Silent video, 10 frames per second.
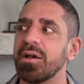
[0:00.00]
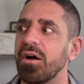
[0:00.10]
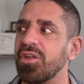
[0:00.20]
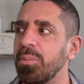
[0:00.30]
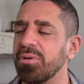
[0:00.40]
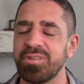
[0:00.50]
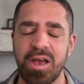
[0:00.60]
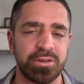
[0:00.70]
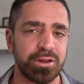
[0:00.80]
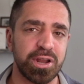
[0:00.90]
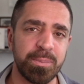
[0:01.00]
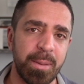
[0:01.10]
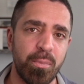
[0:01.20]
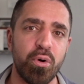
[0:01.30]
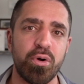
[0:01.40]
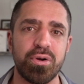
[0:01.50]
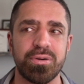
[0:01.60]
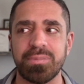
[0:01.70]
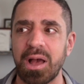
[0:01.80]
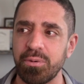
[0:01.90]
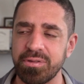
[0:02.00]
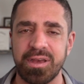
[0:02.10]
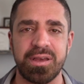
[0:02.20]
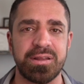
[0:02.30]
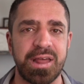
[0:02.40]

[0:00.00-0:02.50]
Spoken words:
they almost sound a little bit more, I would say,